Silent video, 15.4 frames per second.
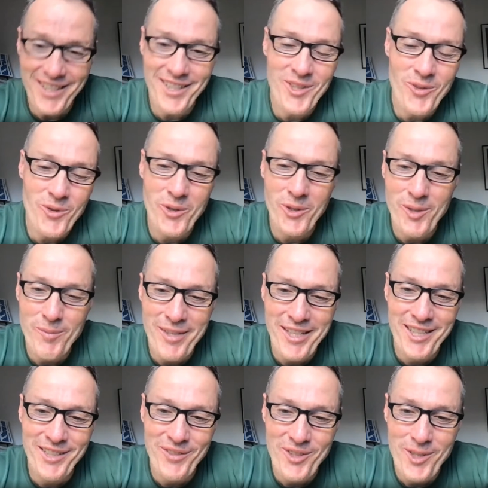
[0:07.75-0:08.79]
thought there would only
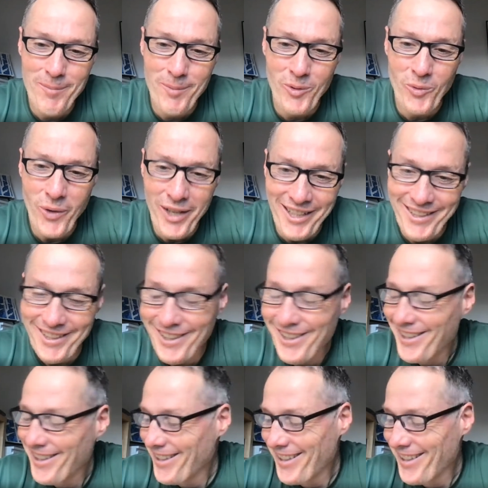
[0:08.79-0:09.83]
be interview number one.
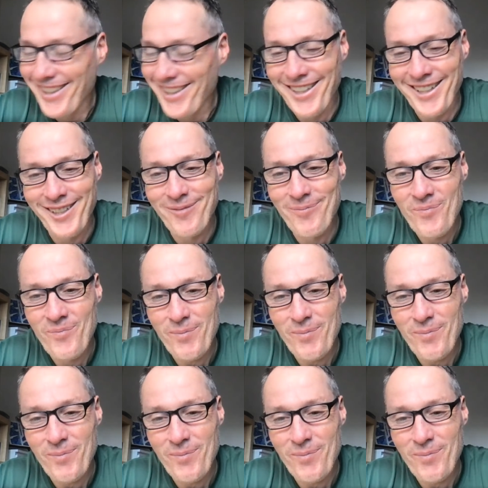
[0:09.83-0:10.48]
Yeah.